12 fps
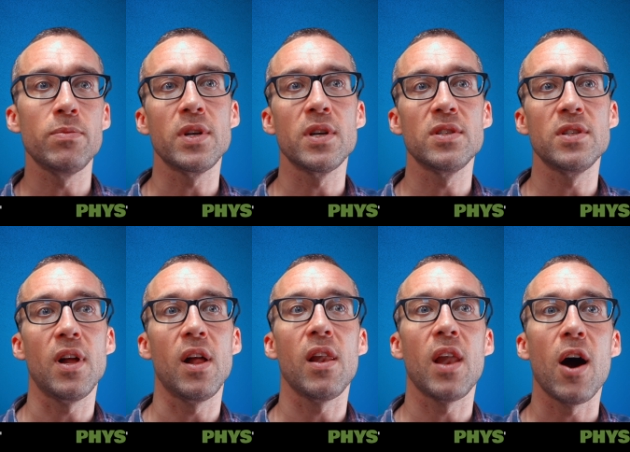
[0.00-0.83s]
because it
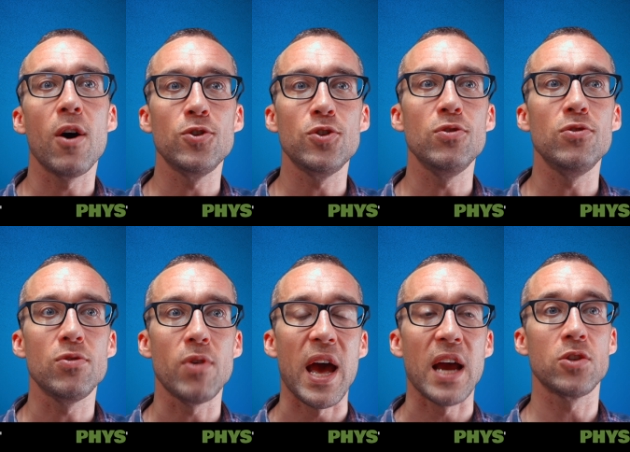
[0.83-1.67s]
allows you
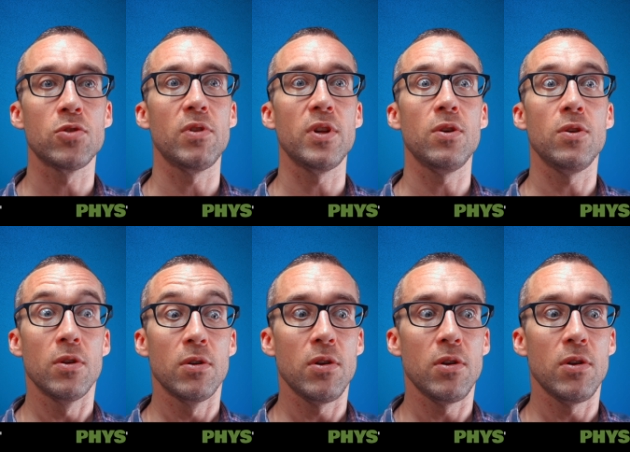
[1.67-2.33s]
to actually,